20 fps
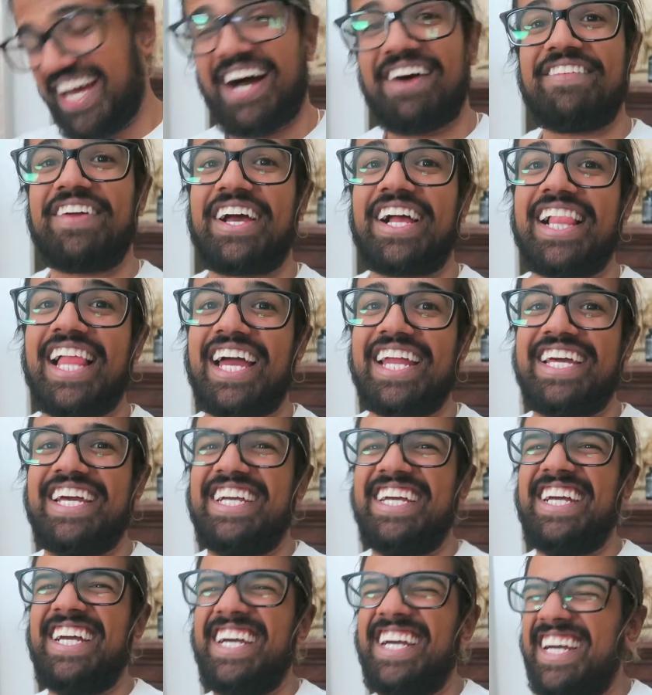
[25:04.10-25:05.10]
not gonna lie to
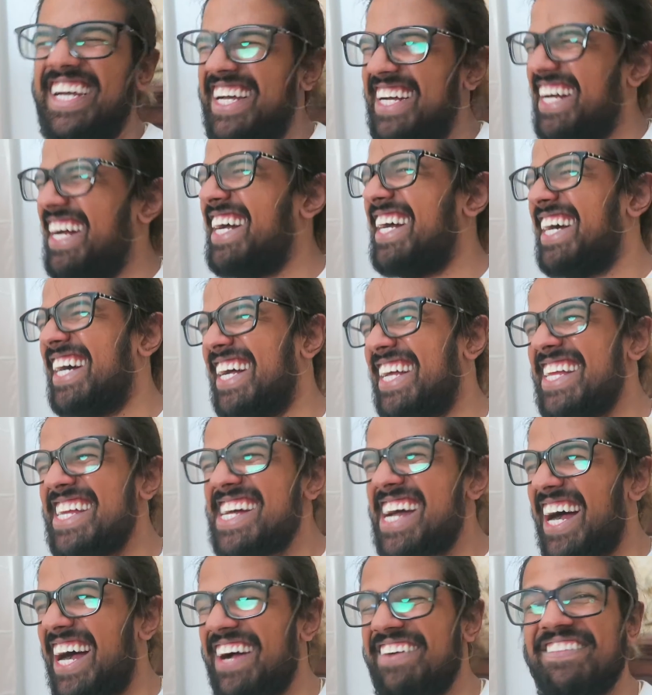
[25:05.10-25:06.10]
you.
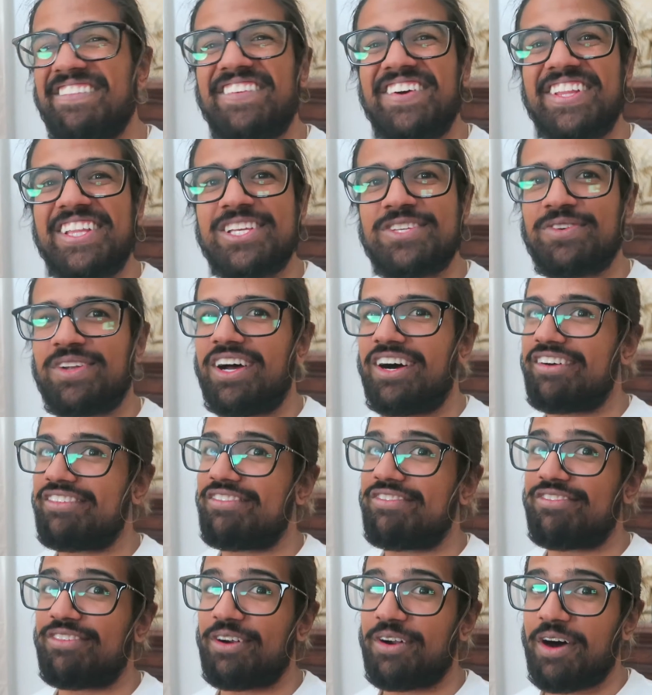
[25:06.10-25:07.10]
I've been putting this one
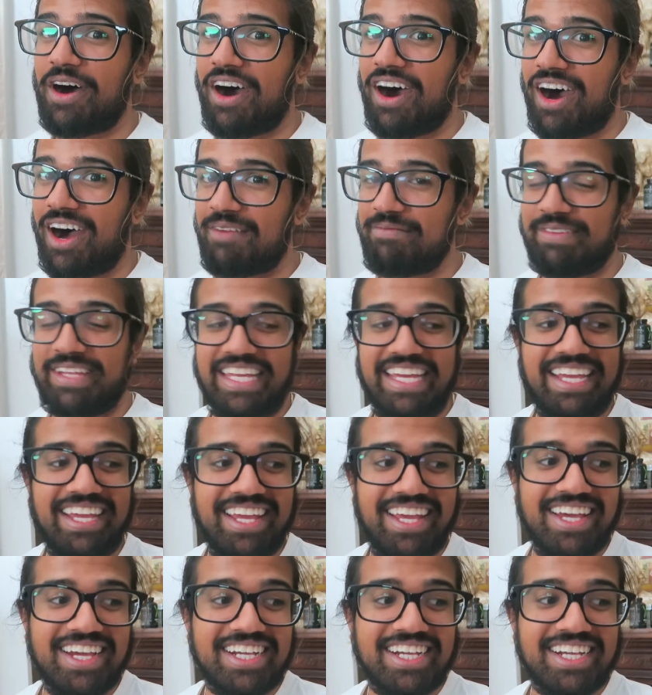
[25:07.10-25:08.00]
off for a hot minute.